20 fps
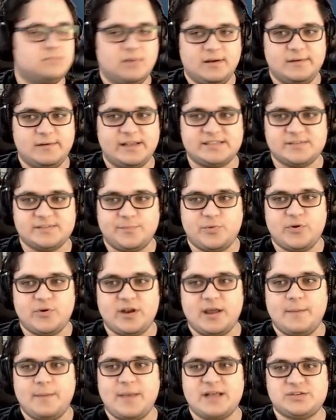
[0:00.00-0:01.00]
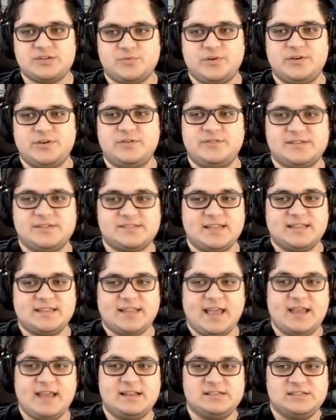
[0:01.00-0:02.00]
at some point, I imagine we'll hear this. Nate the
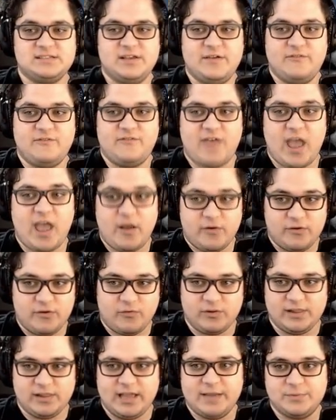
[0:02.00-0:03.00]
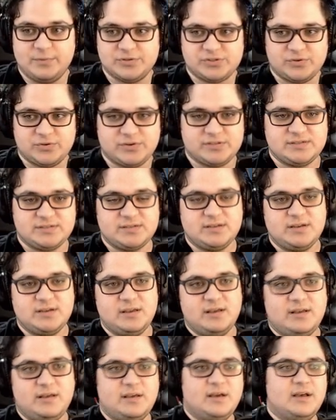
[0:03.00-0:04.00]
Hate is a very reliable source.
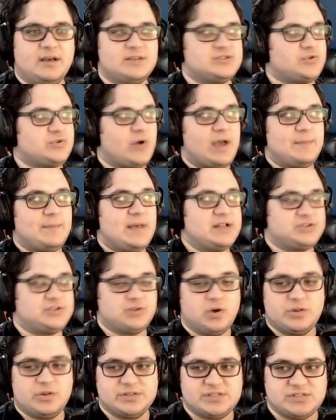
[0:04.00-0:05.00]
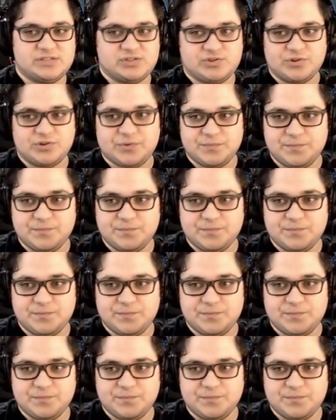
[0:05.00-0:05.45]
Uh, so I imagine all this is true.